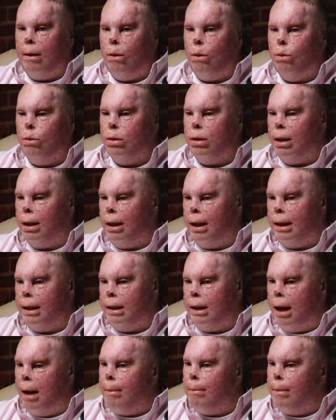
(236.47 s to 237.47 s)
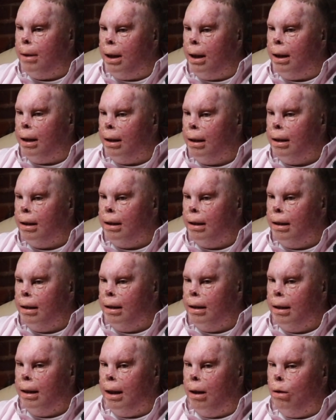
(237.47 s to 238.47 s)
who's gonna accept me
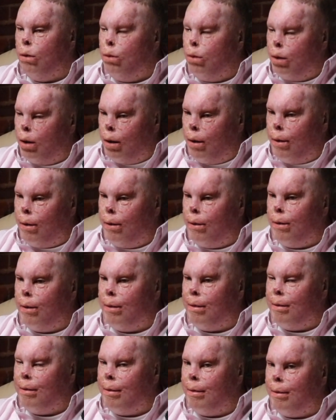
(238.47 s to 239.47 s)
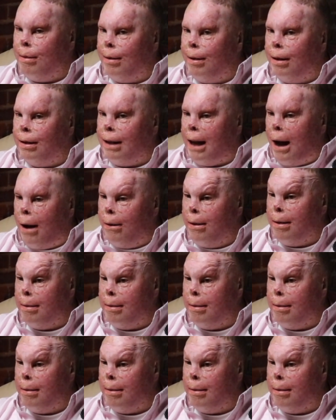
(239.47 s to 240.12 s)
and who's going to allow